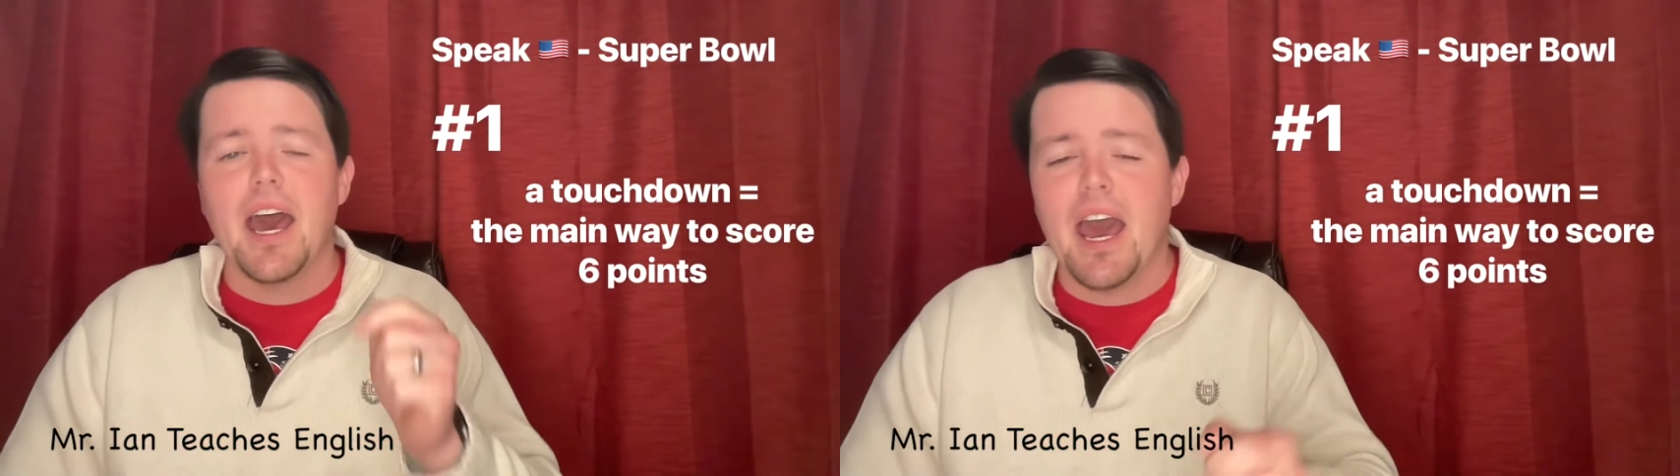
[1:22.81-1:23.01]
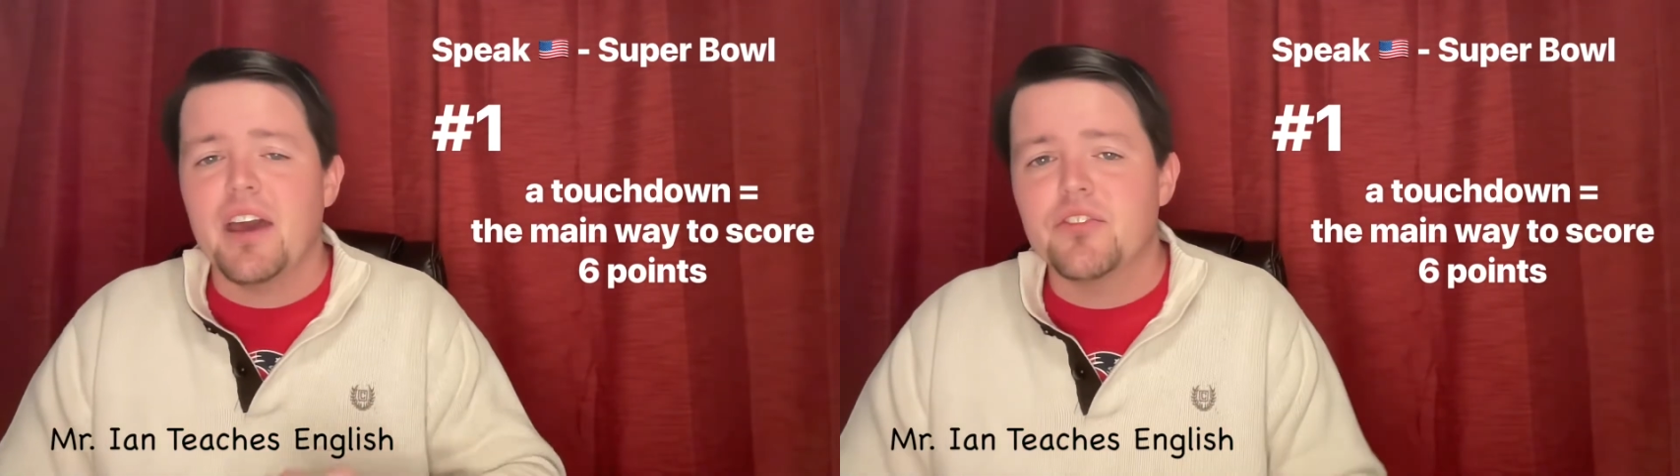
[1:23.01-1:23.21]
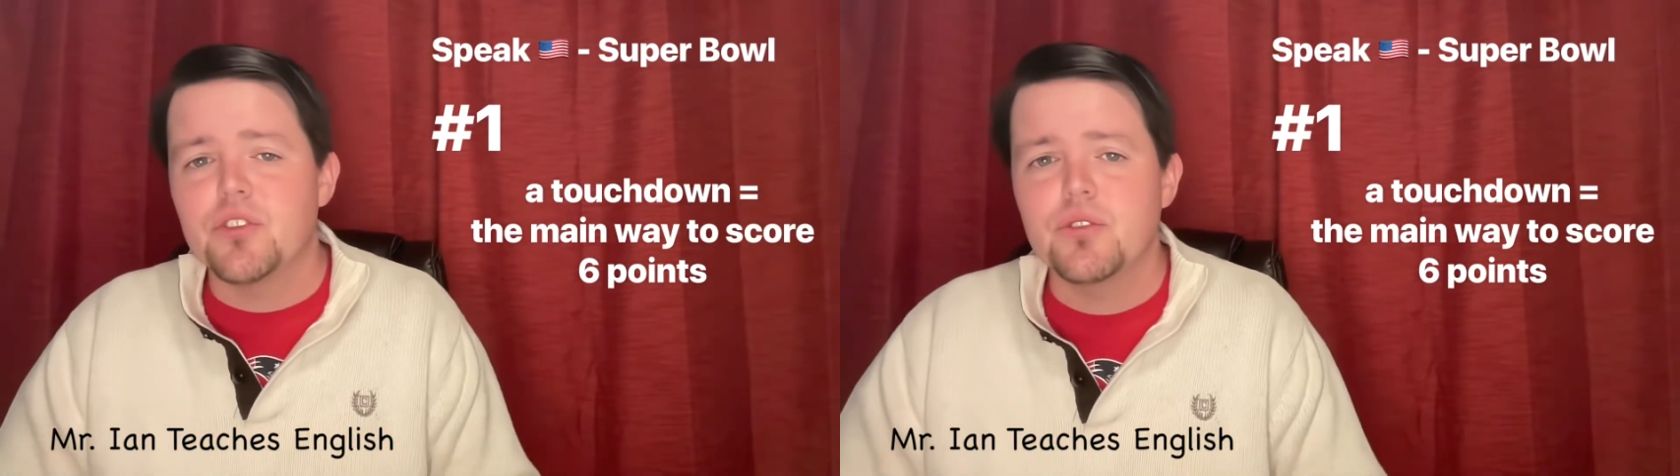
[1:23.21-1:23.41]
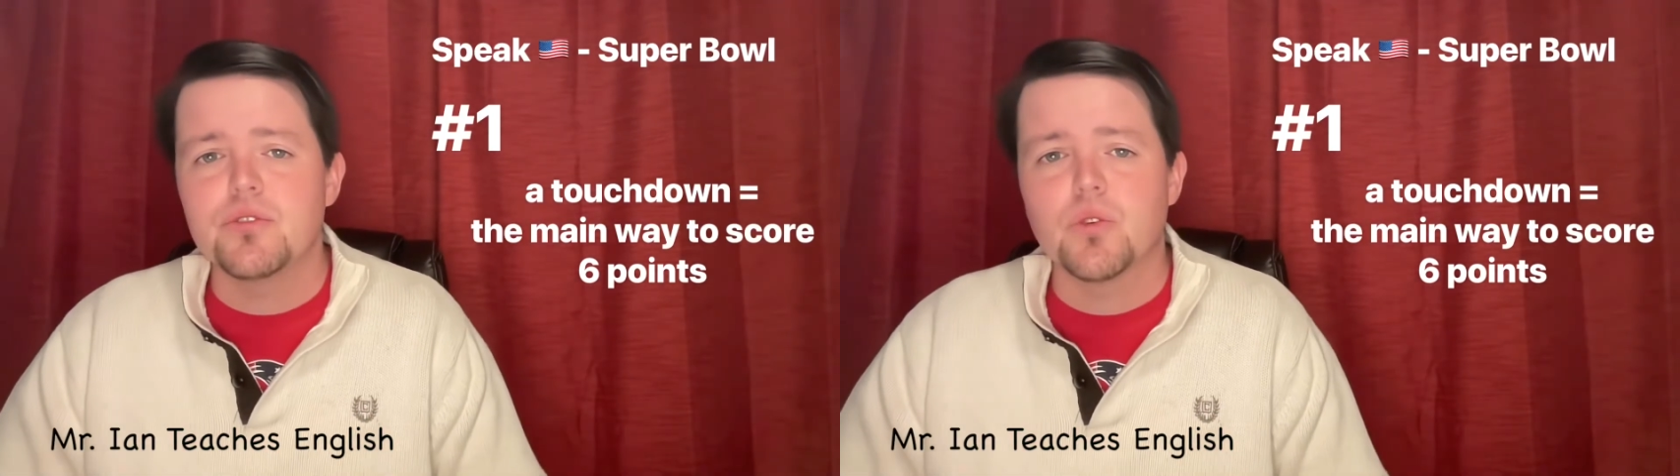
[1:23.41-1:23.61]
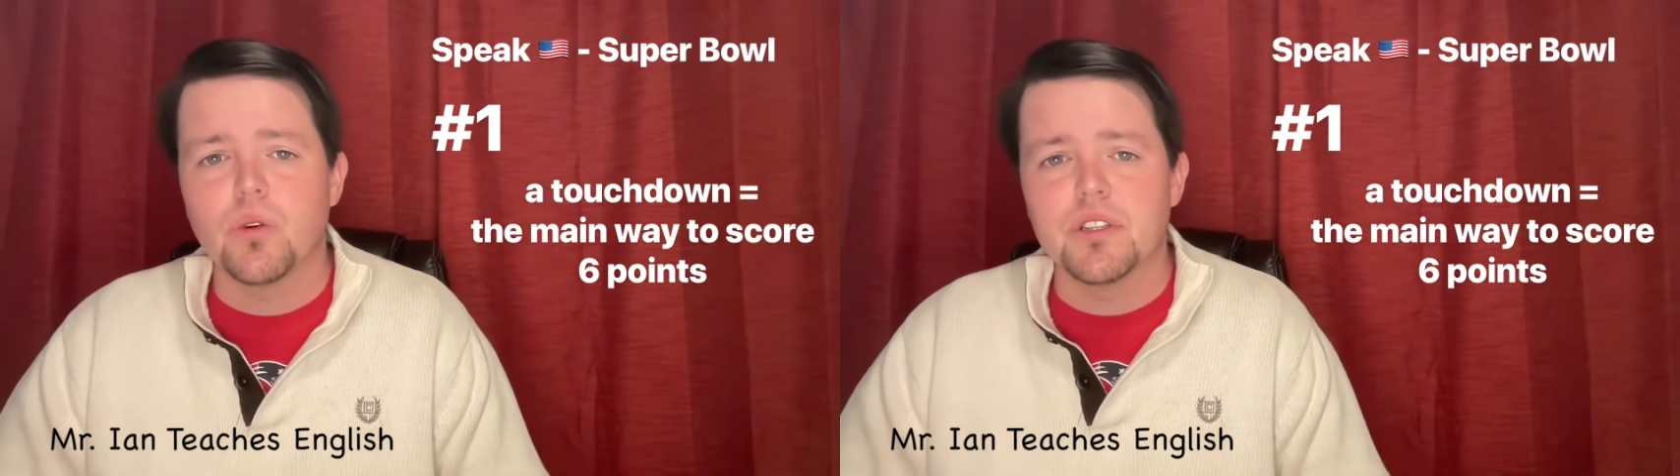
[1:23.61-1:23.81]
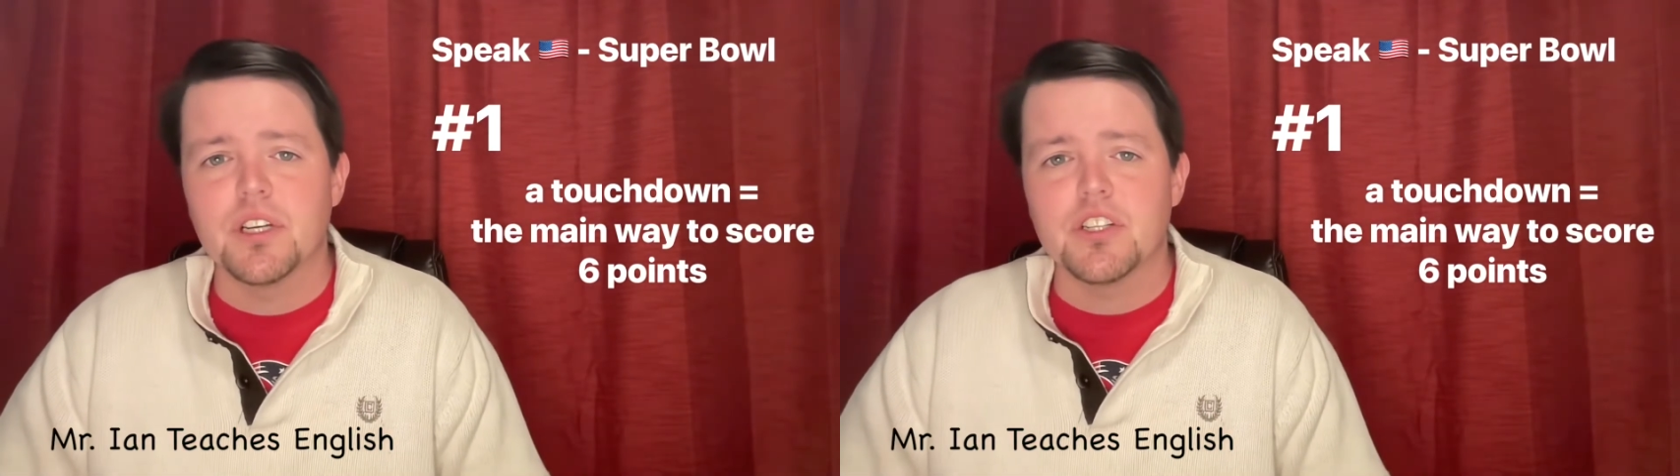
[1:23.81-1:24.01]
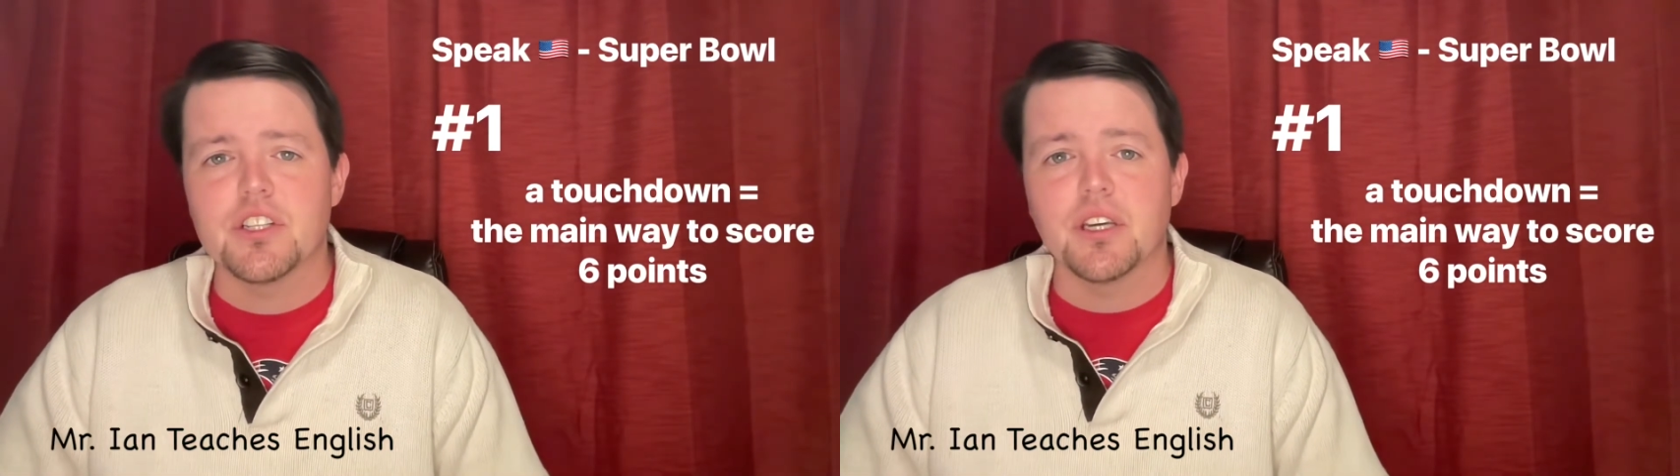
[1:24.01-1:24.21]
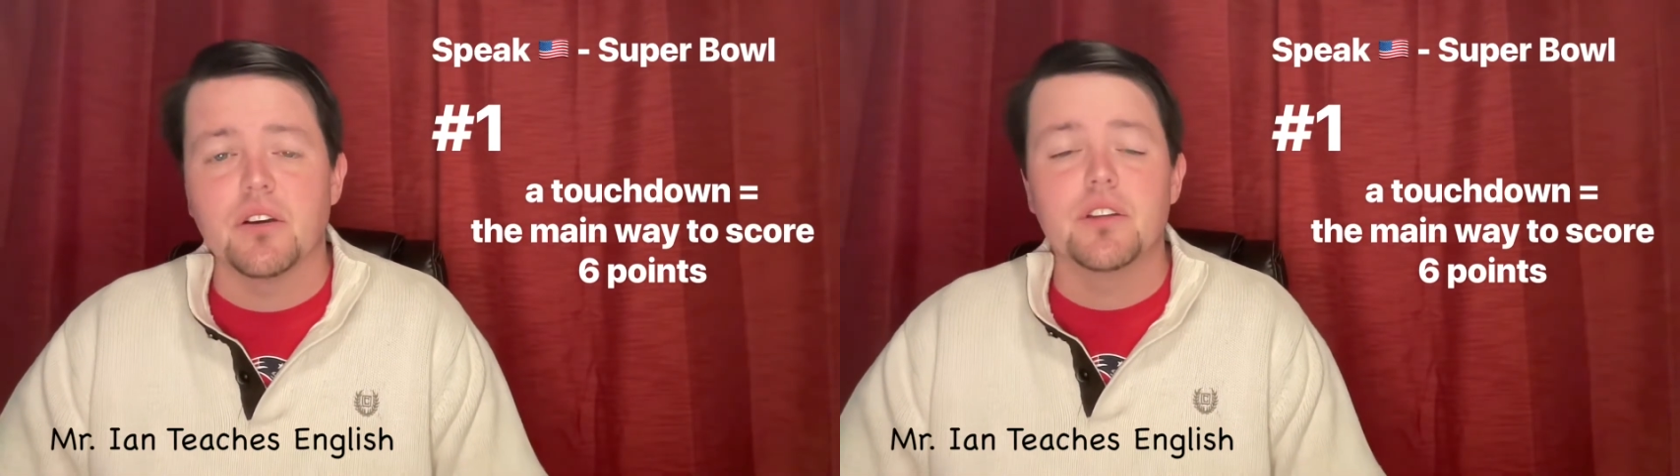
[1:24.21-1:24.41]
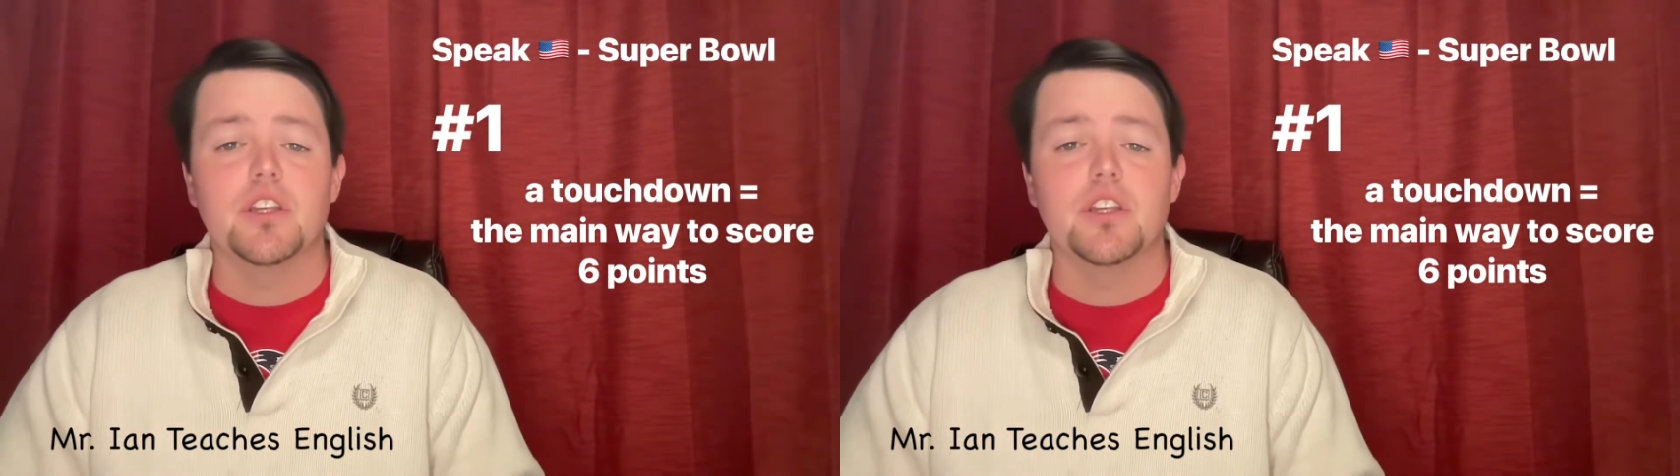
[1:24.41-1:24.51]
After you score a touchdown,